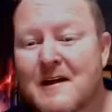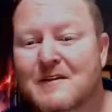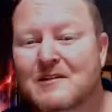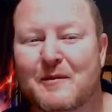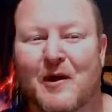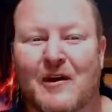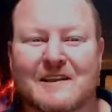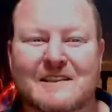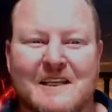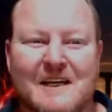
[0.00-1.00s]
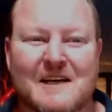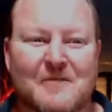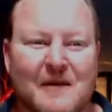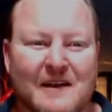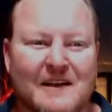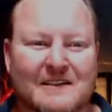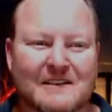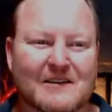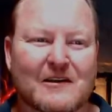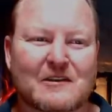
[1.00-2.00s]
to be honest, uh, but this is
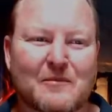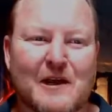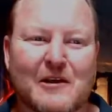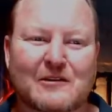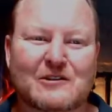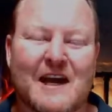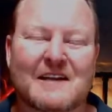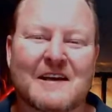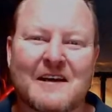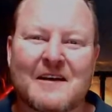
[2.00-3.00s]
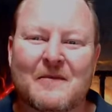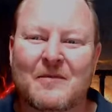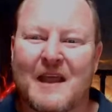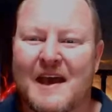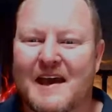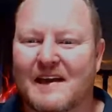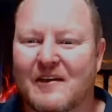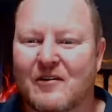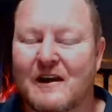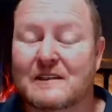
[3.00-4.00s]
going to be a good chat and uh,
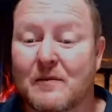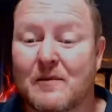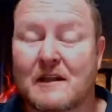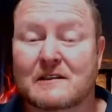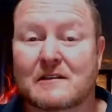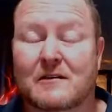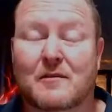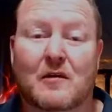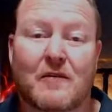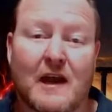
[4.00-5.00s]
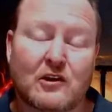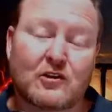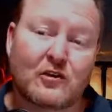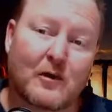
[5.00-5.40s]
really something that's going to be of value to you.